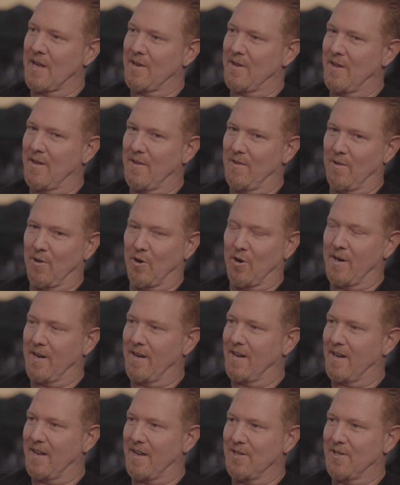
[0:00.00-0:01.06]
Learning
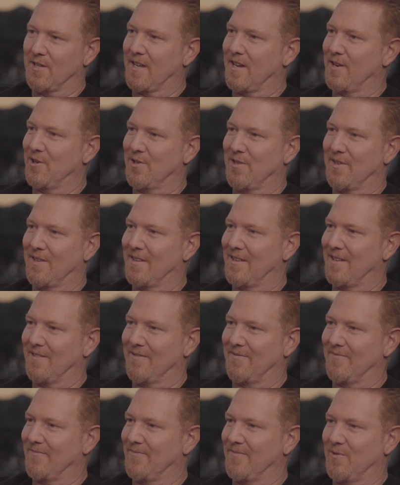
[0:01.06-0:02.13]
and education
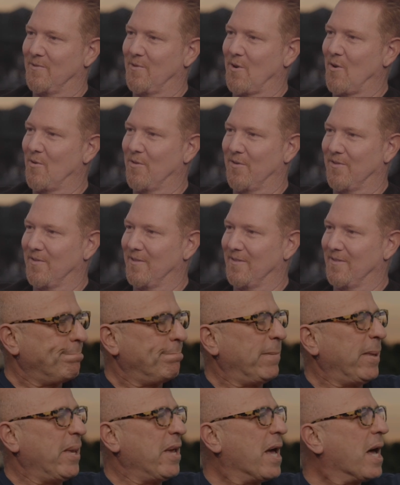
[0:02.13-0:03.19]
and growth.
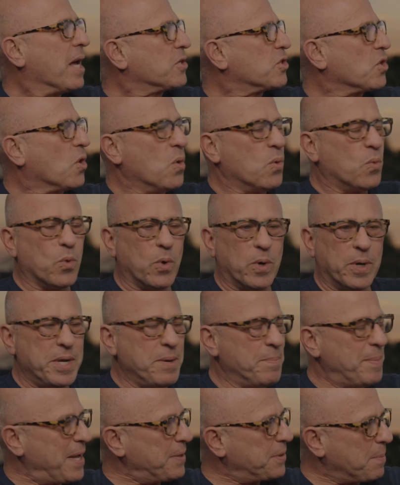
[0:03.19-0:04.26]
Yeah, don't worry
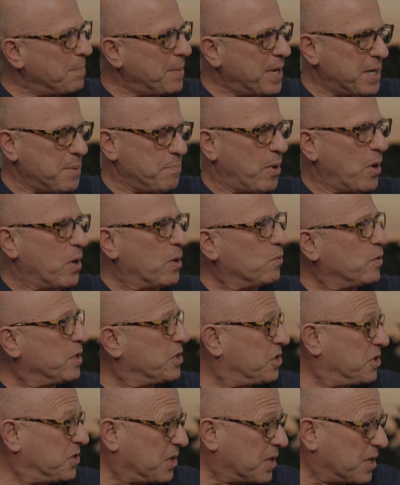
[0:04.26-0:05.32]
about the money part,
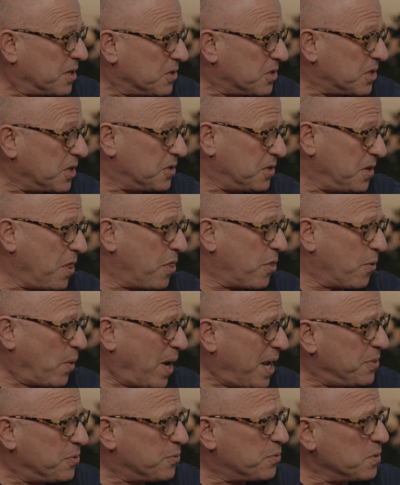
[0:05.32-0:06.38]
which is a consistent
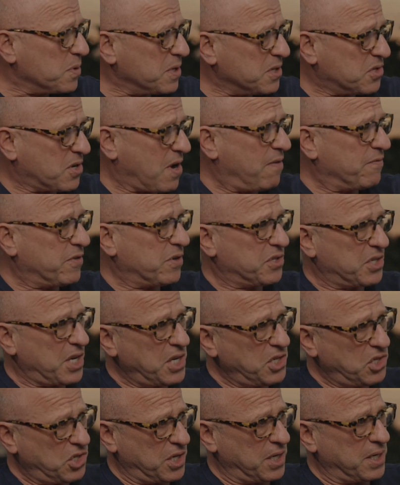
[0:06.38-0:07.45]
thread through this
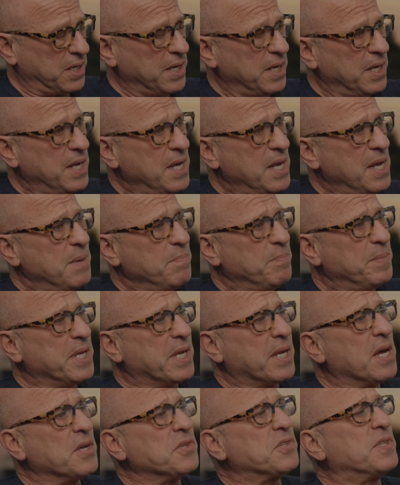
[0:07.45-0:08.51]
conversation,
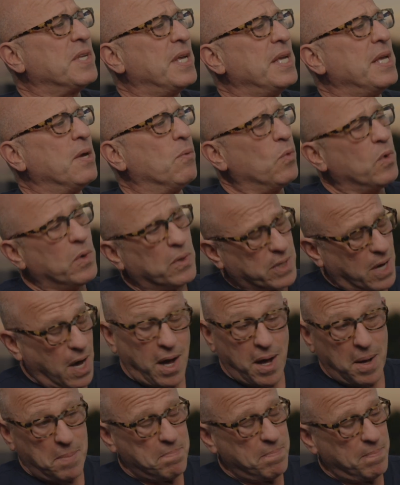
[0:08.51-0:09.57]
because it will
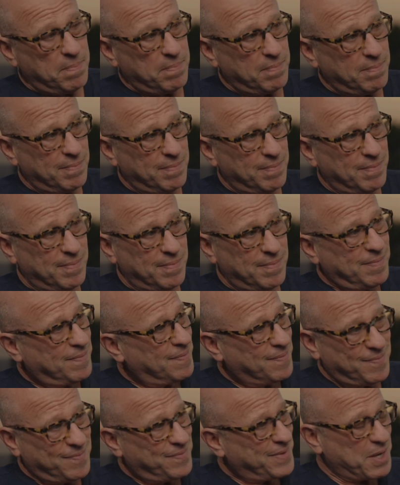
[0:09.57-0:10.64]
come.
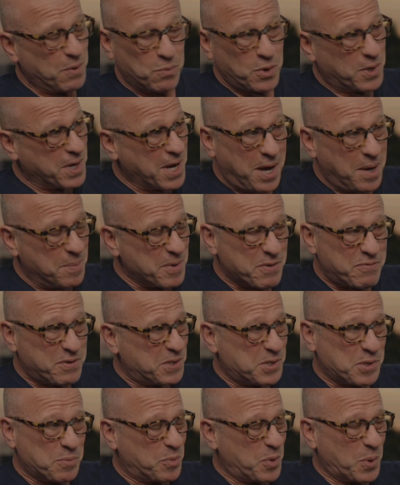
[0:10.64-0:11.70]
It will come if
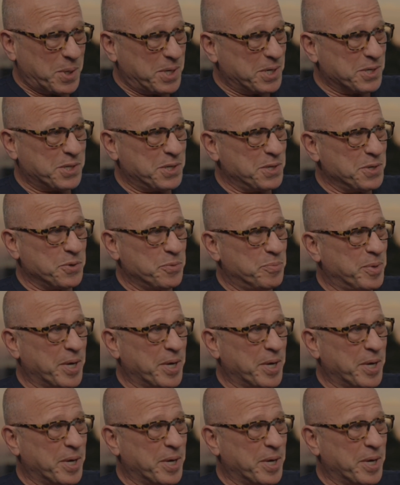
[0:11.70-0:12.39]
it's important to you.